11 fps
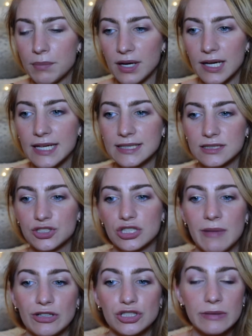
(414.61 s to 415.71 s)
but it's just
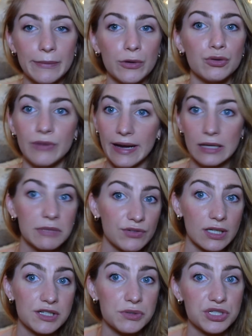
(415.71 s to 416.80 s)
about two people who randomly
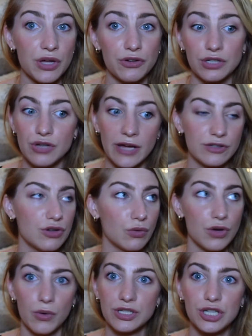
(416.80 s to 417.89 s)
run into each other and don't
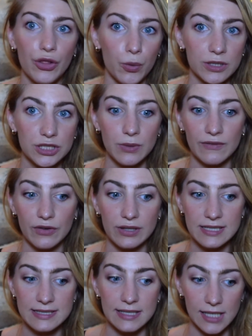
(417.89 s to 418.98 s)
know each other whatsoever in
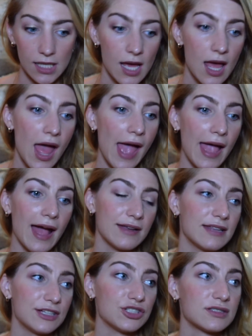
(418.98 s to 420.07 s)
the city,
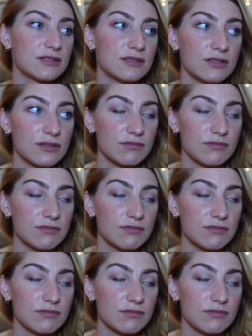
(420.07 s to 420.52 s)
and they just